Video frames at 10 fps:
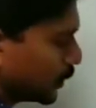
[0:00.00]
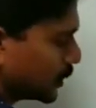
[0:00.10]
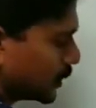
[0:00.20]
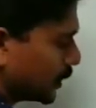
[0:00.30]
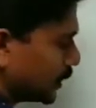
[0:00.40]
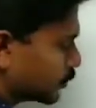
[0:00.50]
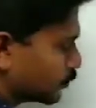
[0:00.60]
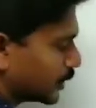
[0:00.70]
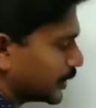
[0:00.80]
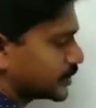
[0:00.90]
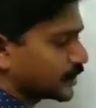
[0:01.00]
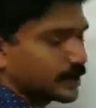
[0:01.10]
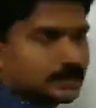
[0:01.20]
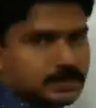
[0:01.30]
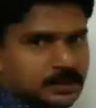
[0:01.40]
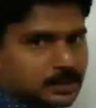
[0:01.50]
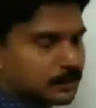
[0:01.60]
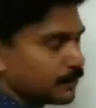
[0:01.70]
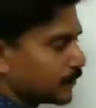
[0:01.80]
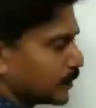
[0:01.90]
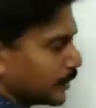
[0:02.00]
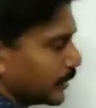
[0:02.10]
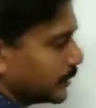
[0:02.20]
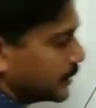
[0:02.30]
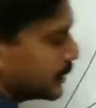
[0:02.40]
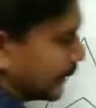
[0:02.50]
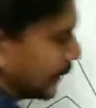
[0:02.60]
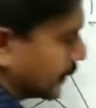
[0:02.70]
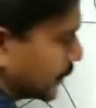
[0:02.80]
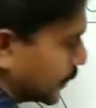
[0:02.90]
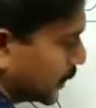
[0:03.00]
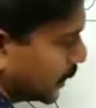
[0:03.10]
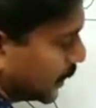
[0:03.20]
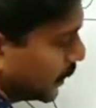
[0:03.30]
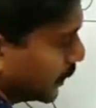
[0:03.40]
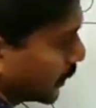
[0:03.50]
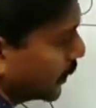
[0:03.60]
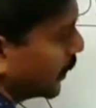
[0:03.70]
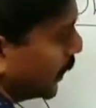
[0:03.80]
You can see these two lines are intersecting, and these are intersecting here,